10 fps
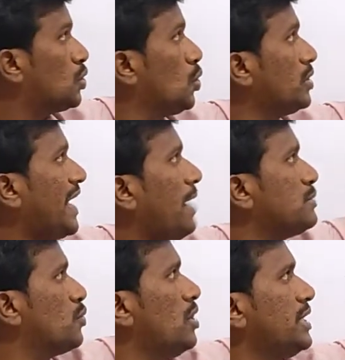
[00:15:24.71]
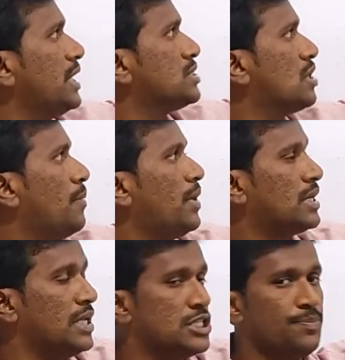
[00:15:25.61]
2 times voltage drop
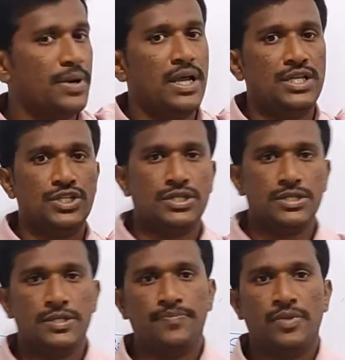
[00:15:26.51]
at each brush.